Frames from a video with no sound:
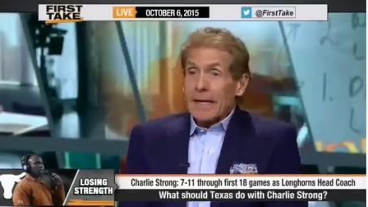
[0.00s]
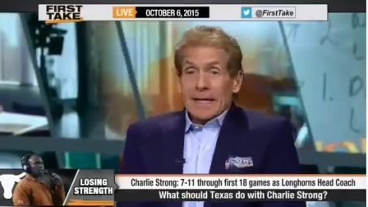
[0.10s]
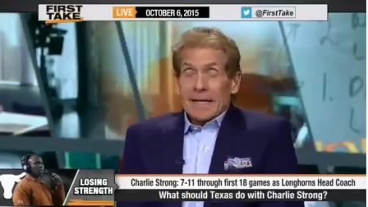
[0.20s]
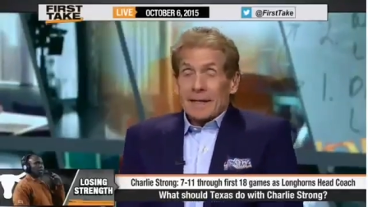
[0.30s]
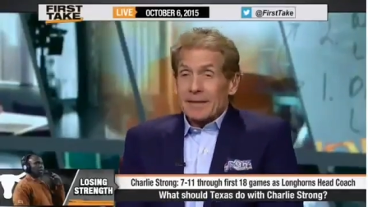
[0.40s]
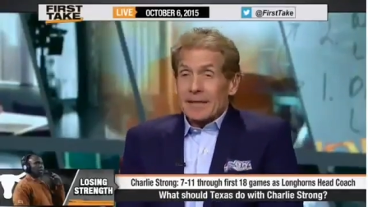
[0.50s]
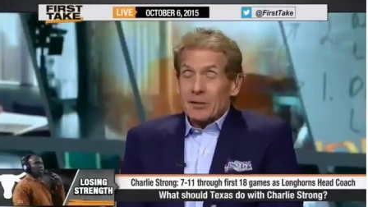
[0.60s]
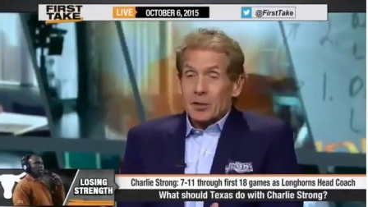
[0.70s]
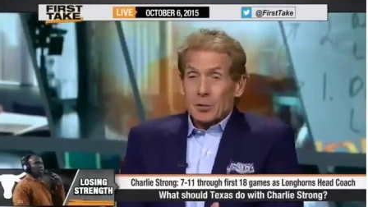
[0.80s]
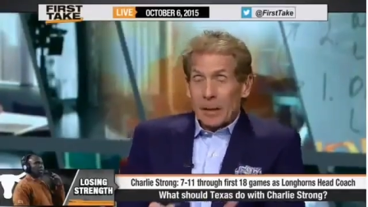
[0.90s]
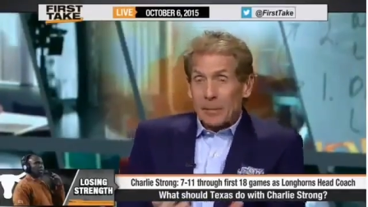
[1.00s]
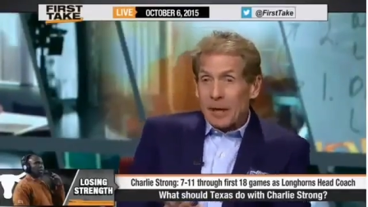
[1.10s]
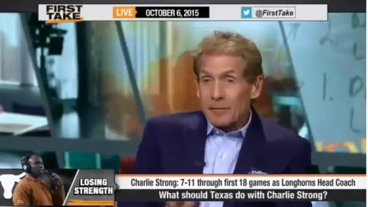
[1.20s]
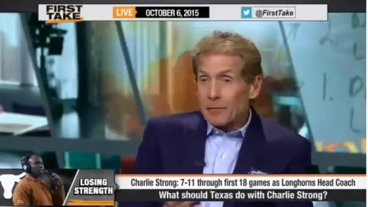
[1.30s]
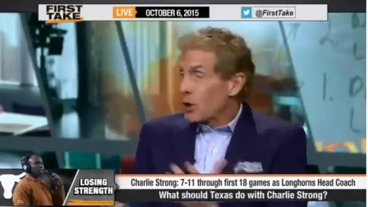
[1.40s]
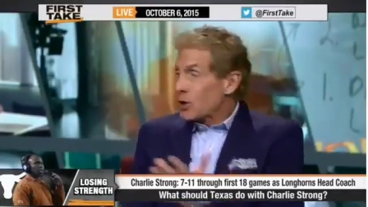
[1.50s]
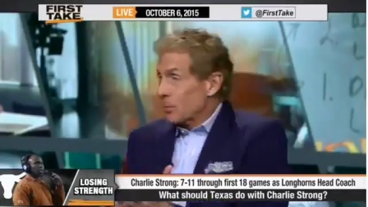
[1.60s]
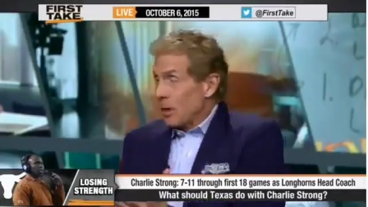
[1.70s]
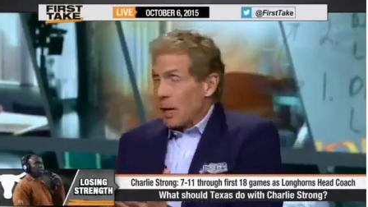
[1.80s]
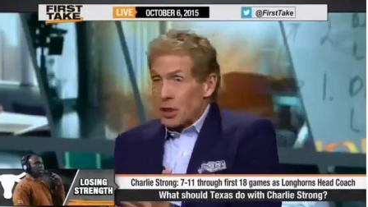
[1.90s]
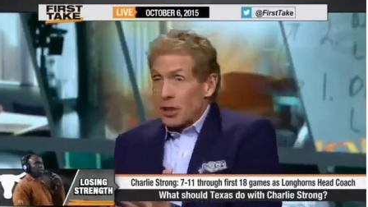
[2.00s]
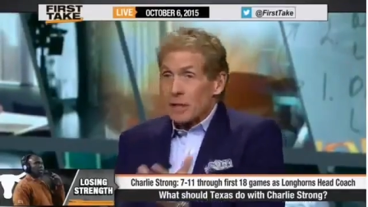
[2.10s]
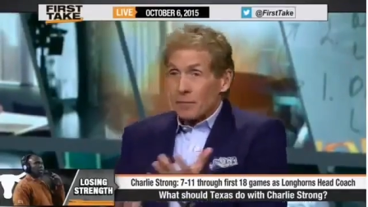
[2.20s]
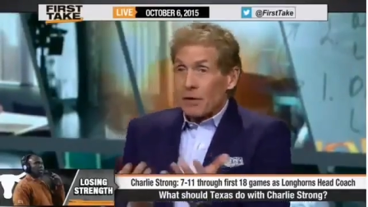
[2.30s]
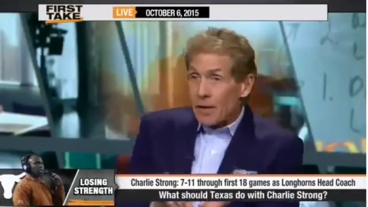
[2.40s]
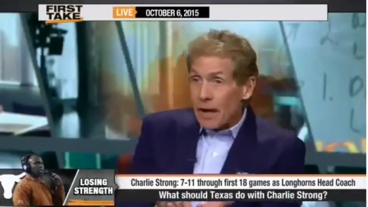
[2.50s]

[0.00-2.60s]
And so maybe I've lost some objectivity